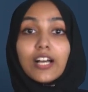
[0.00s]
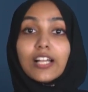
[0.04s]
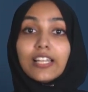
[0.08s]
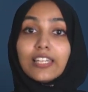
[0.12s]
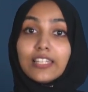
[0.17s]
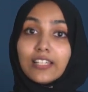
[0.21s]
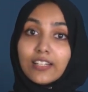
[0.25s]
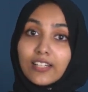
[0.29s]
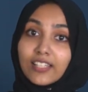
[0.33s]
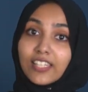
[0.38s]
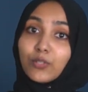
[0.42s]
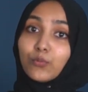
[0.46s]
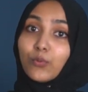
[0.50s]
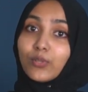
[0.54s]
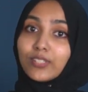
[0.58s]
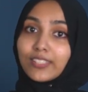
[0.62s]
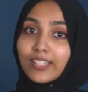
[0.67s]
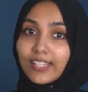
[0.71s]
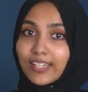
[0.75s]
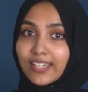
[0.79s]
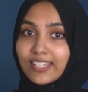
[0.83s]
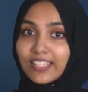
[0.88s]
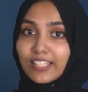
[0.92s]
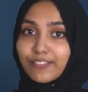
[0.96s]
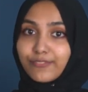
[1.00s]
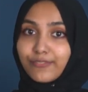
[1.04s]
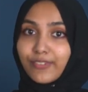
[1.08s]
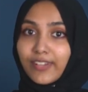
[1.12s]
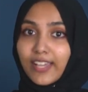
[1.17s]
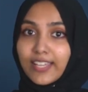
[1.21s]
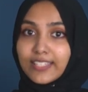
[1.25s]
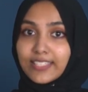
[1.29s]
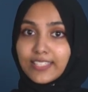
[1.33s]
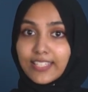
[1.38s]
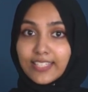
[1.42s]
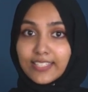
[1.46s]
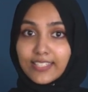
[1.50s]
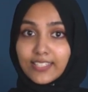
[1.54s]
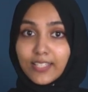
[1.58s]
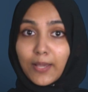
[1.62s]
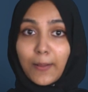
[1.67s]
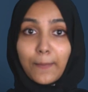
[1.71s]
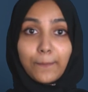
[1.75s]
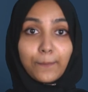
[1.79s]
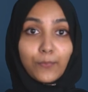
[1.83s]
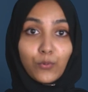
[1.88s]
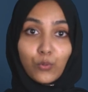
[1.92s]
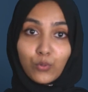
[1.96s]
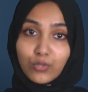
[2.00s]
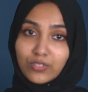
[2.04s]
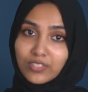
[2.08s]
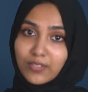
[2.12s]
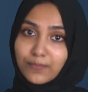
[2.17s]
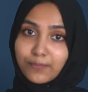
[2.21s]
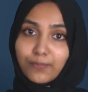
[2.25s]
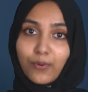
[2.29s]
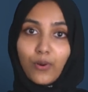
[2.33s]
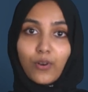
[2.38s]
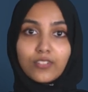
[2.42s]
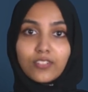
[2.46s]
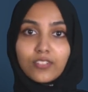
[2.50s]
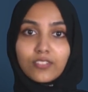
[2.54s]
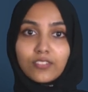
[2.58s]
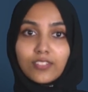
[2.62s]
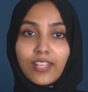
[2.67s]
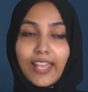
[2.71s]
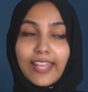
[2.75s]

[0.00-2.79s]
learning what current affairs is most important